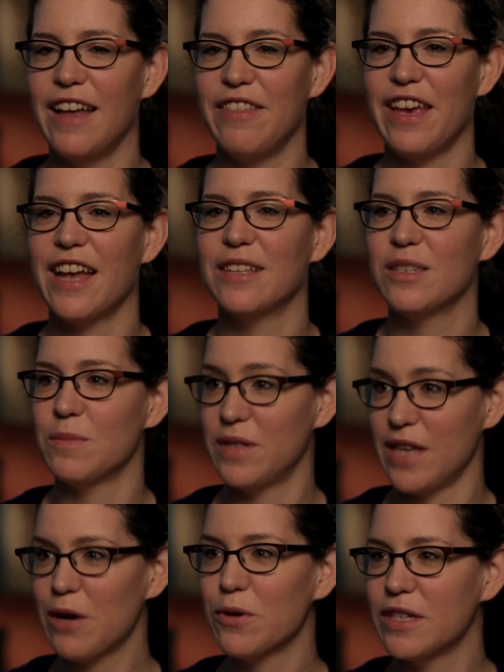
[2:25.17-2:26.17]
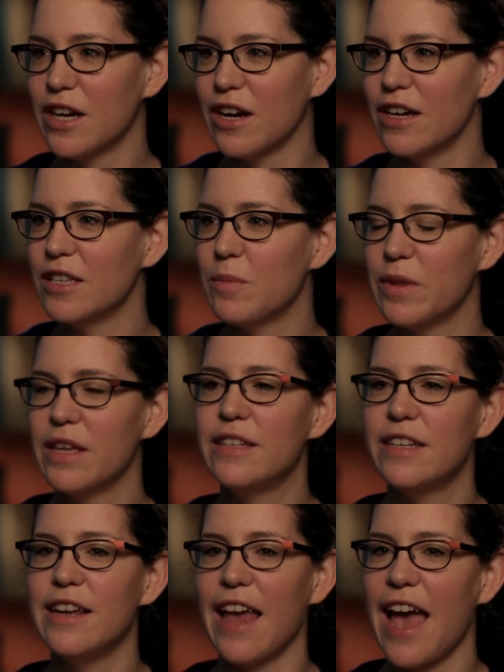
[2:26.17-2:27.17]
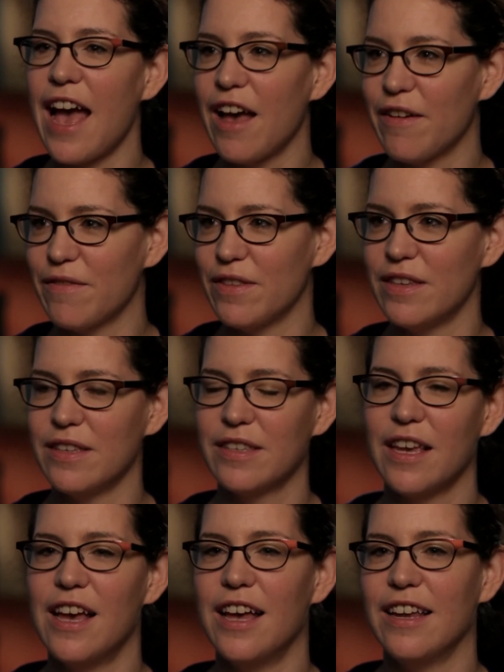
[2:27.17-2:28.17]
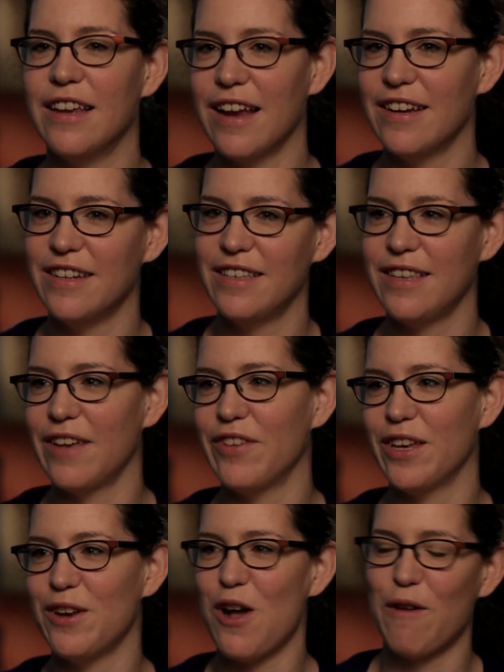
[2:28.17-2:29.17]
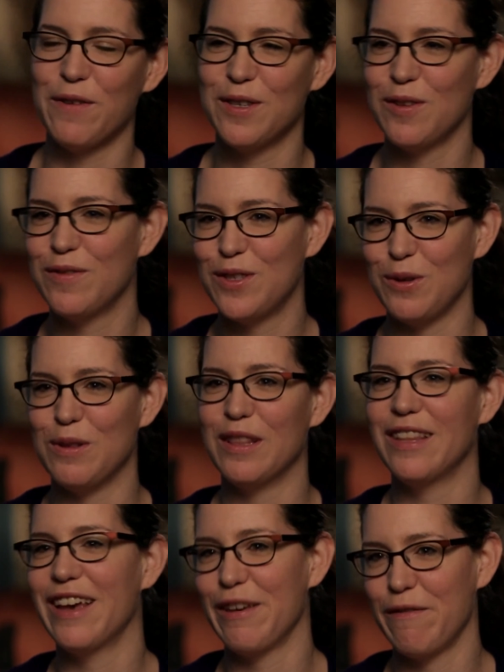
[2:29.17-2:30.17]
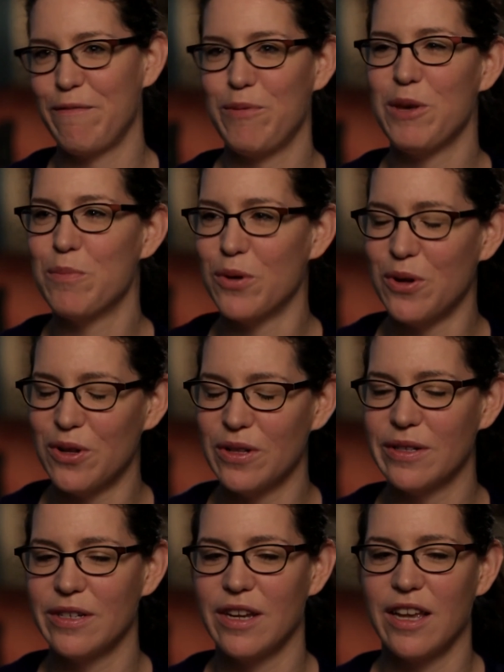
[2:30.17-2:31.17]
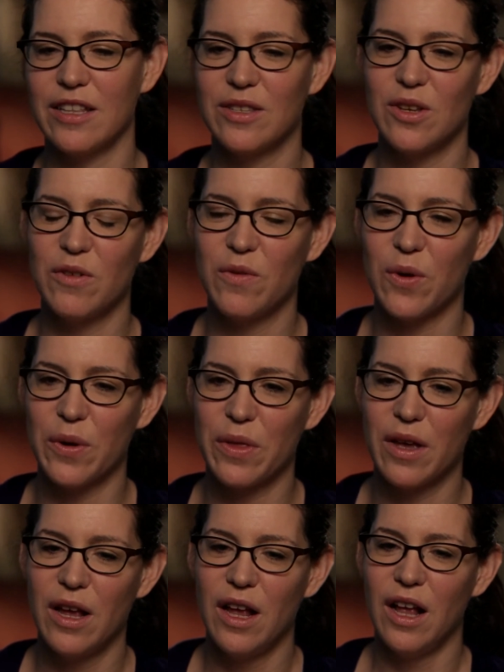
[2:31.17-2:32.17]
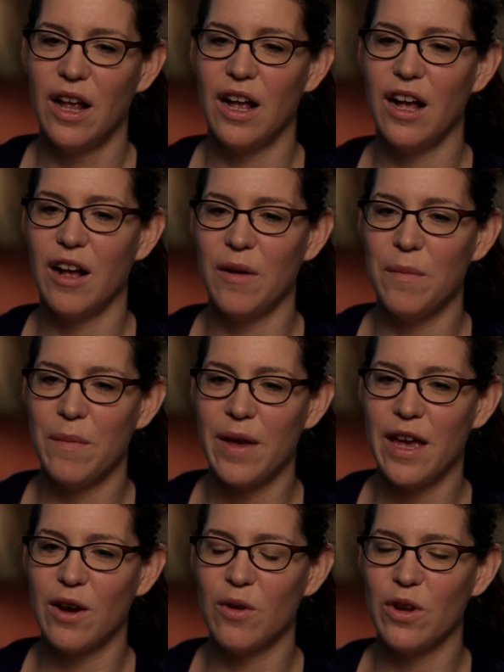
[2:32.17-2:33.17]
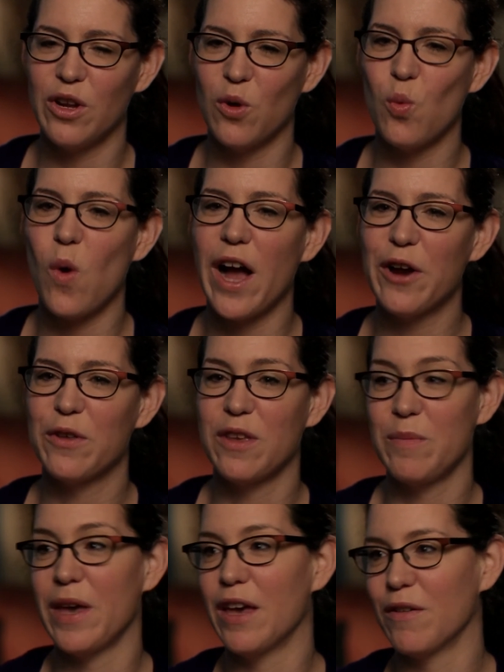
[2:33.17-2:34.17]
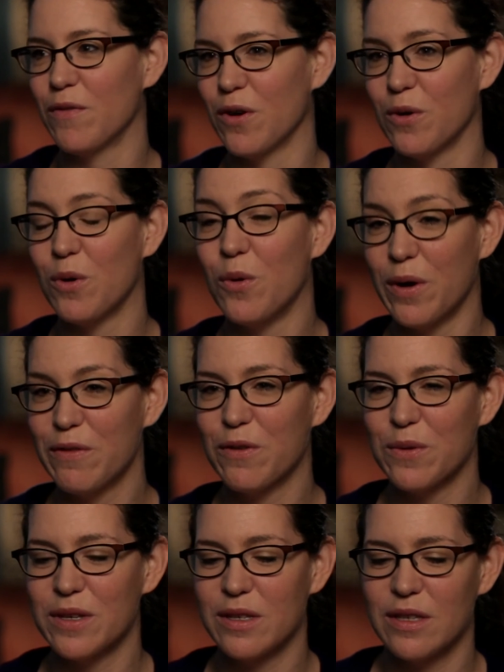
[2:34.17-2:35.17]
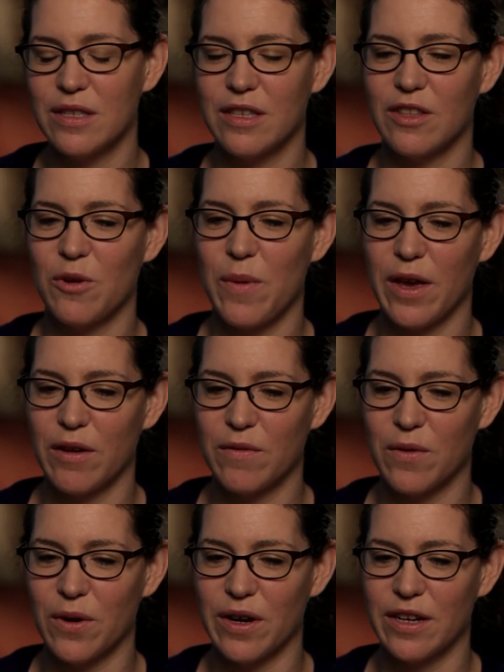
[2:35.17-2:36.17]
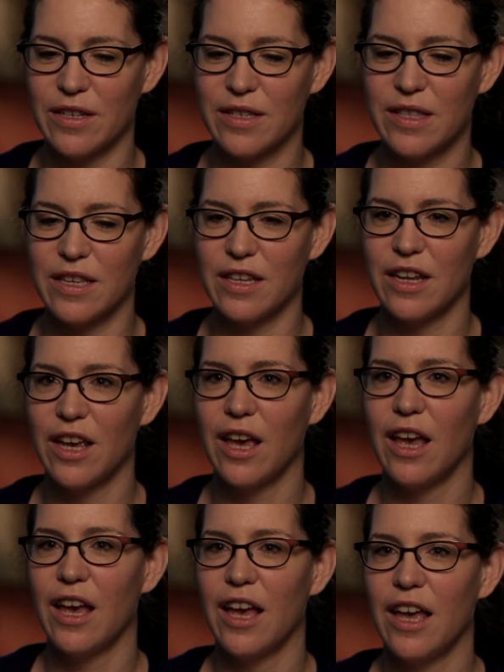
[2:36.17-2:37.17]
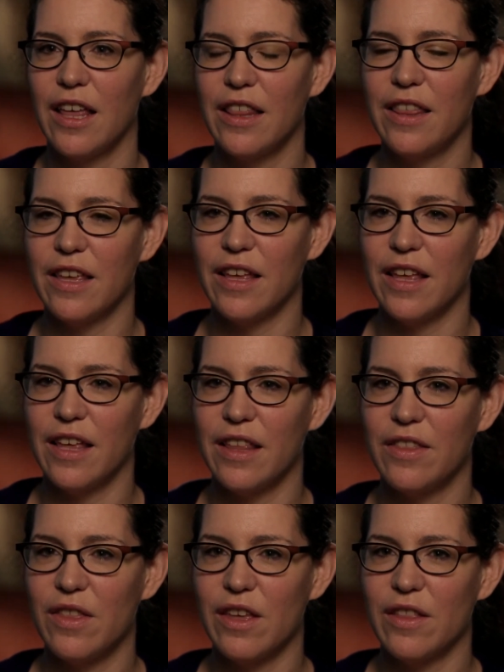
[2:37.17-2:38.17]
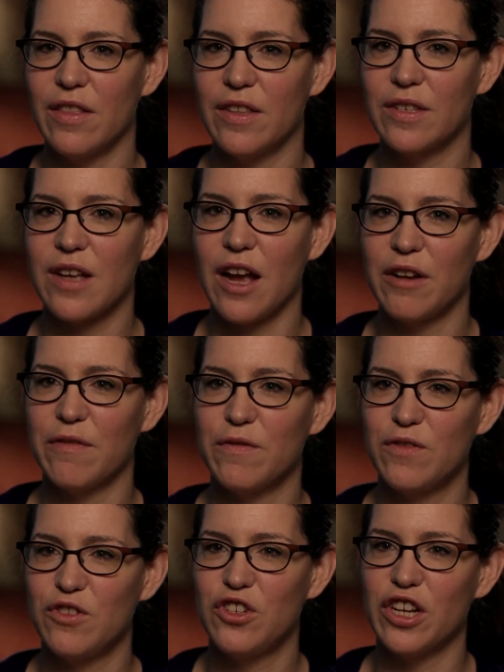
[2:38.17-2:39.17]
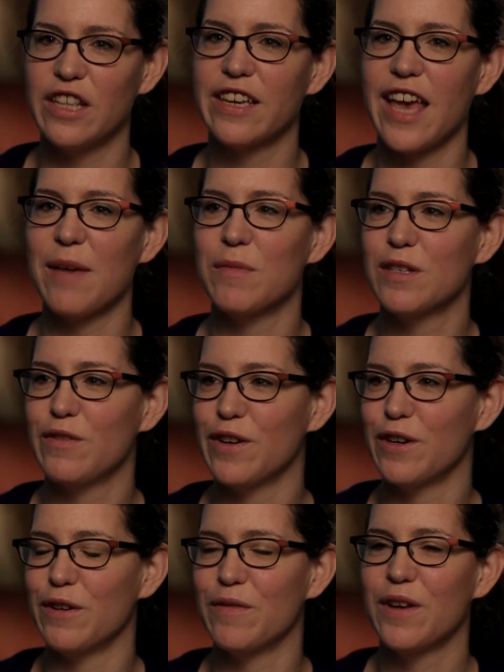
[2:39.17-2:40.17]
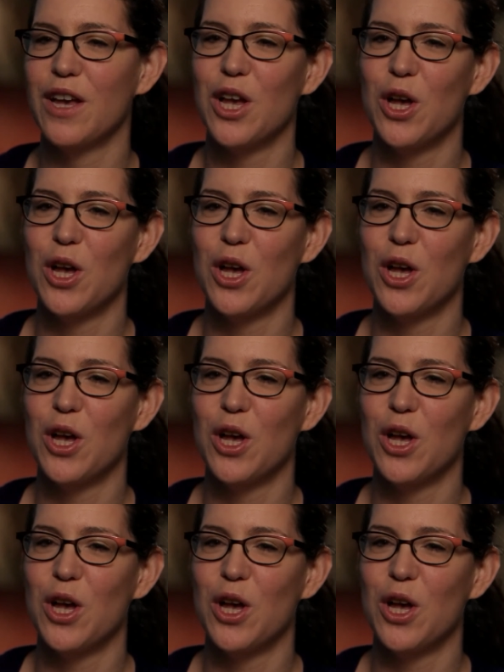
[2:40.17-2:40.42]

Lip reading: and they had some secretaries, but they didn't have these 97 Office of Student Life people and so forth. And why are they paying for it? Well, one of the reasons that they're paying for it is that this kind of chilling atmosphere of